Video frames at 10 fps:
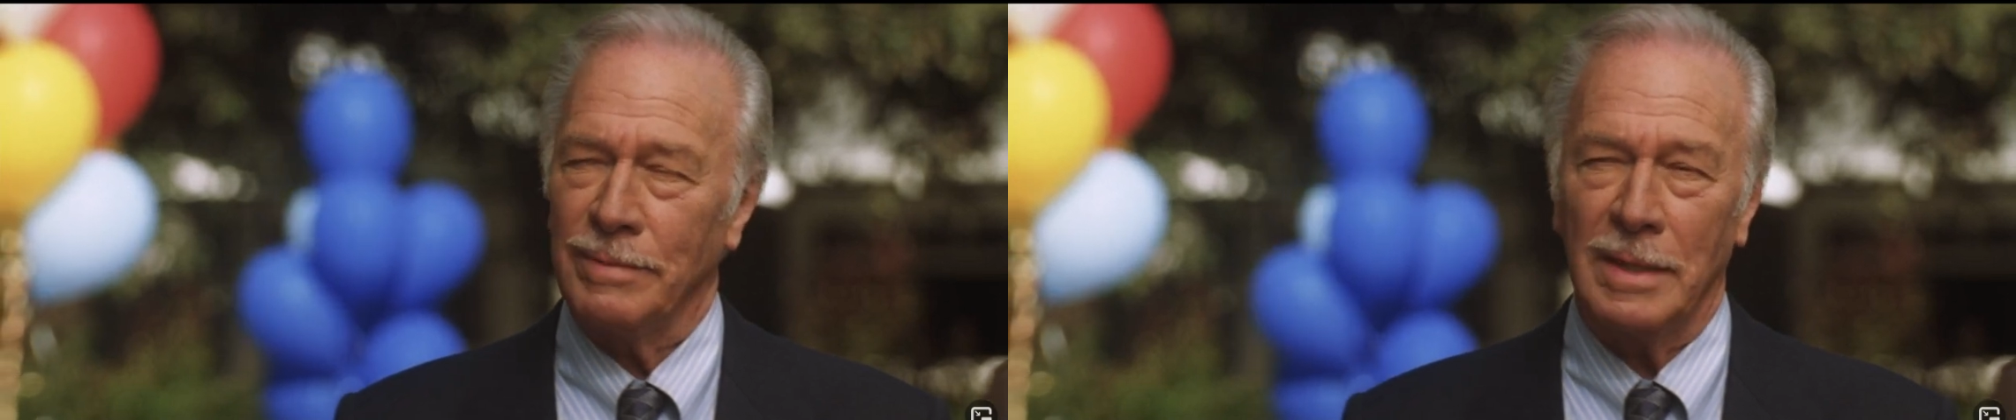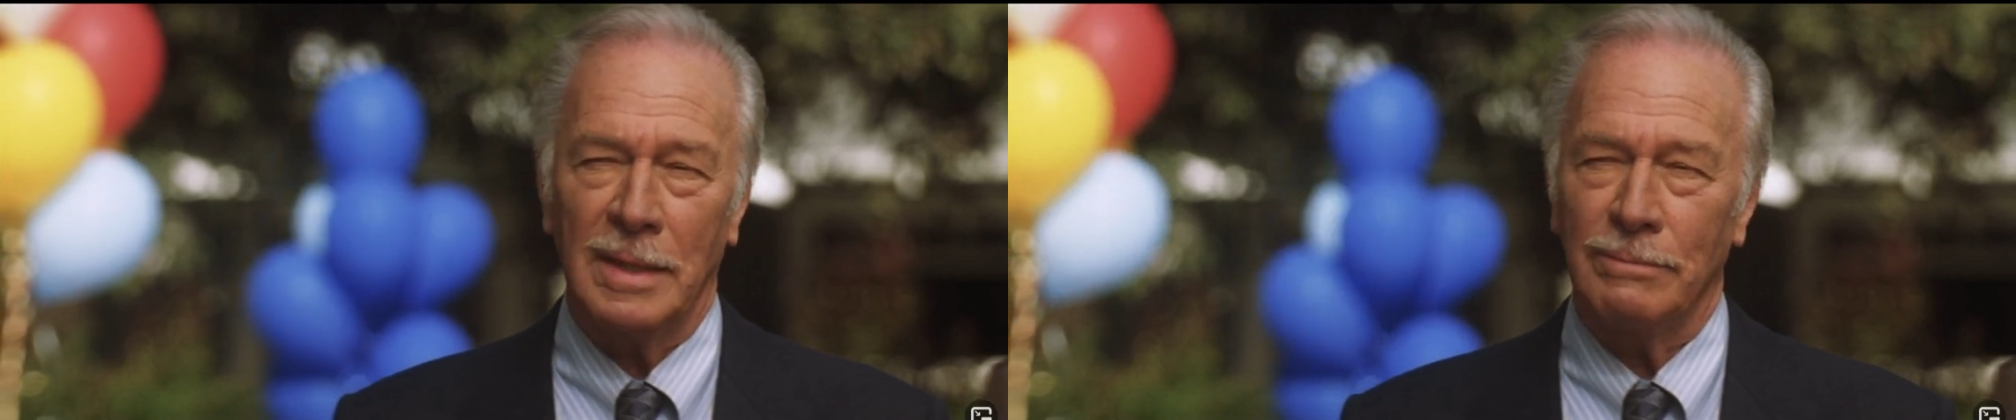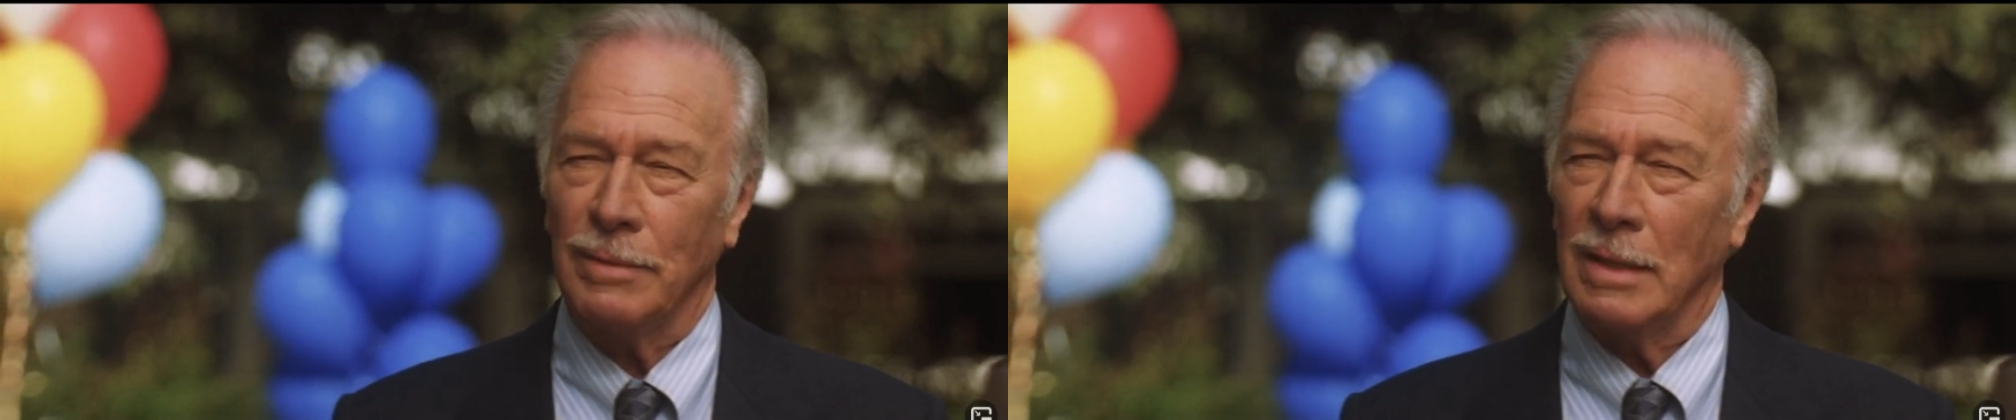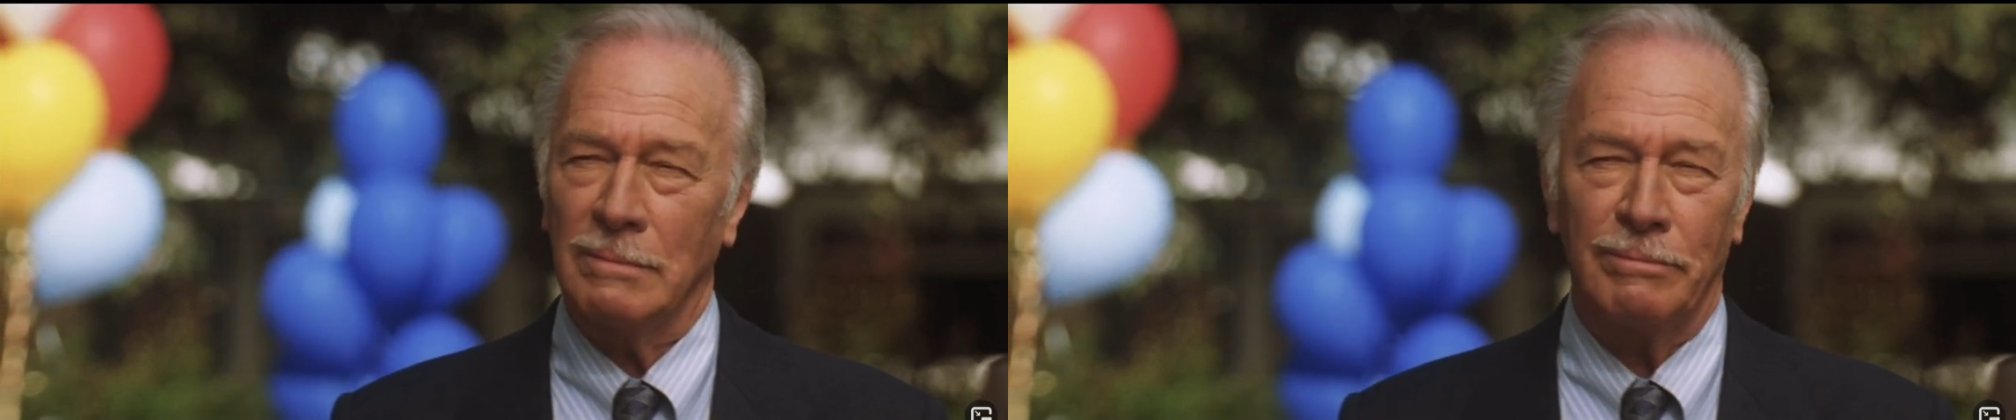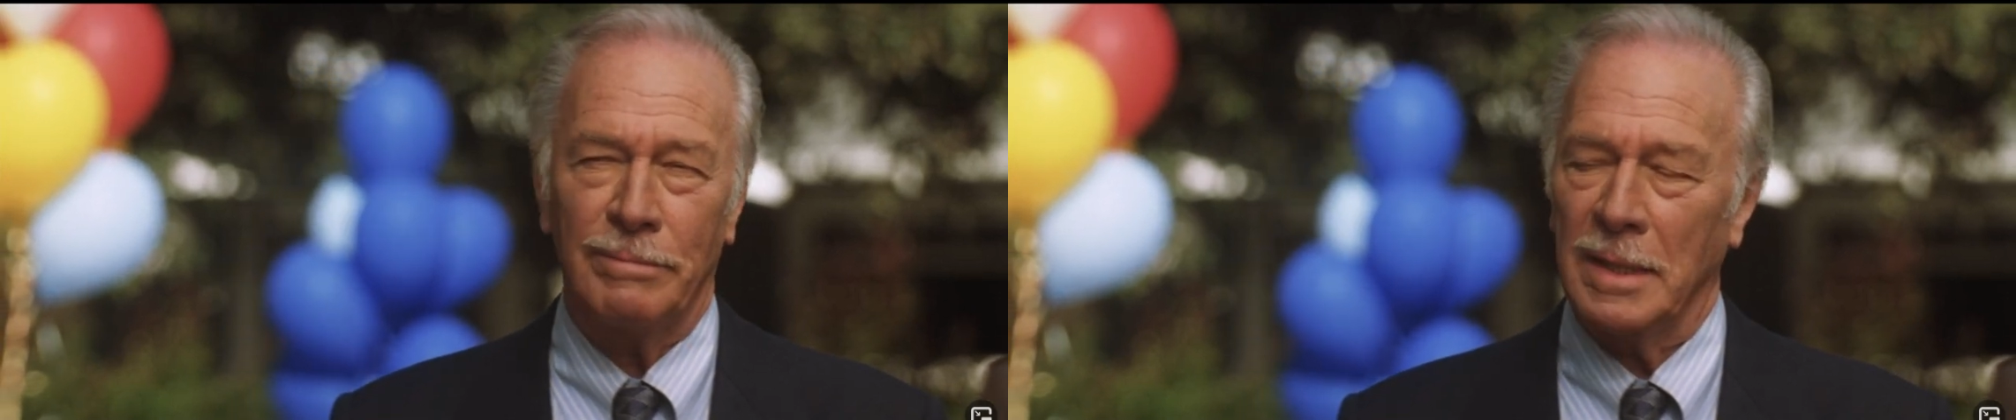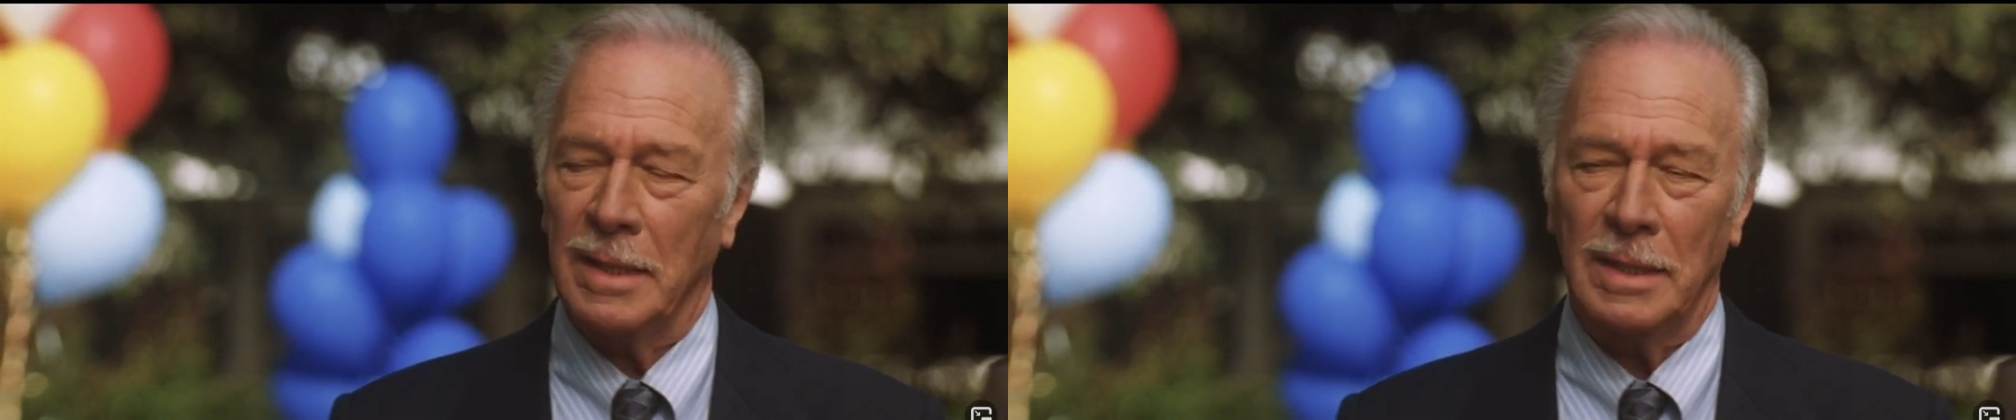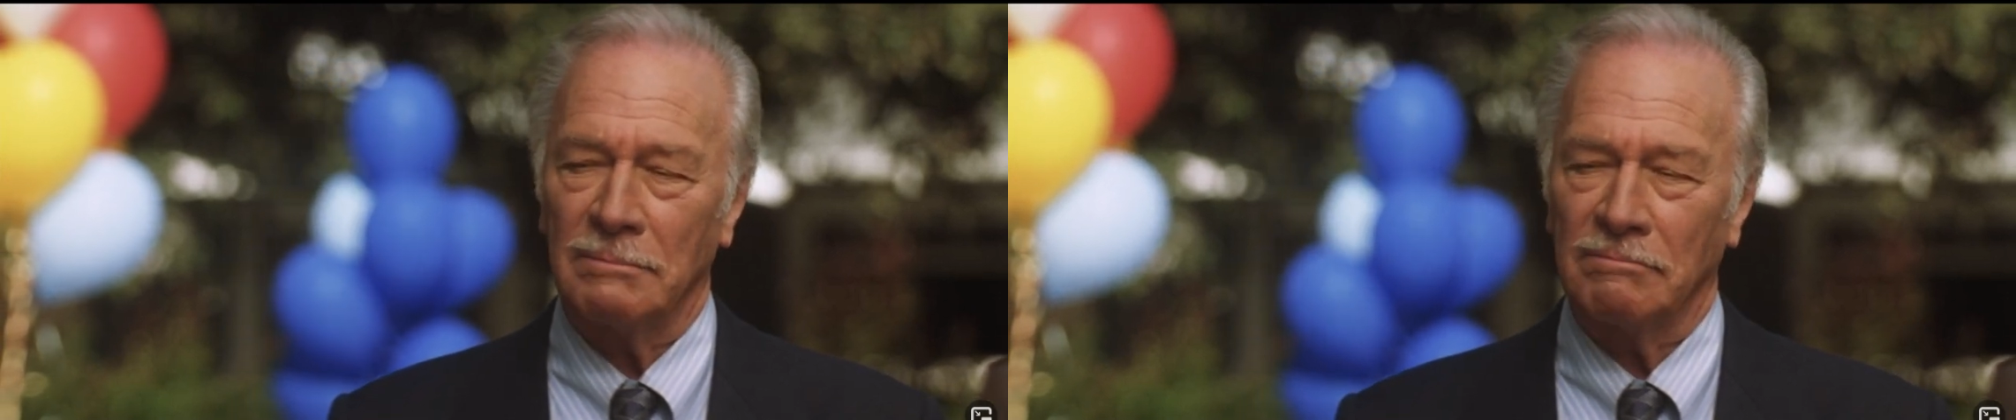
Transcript: penny, brown penny.